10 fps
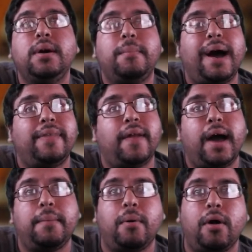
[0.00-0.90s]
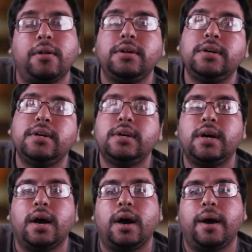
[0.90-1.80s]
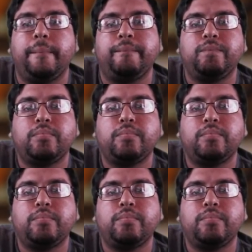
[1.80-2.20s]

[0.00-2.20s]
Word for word: behind the eyeball. Um,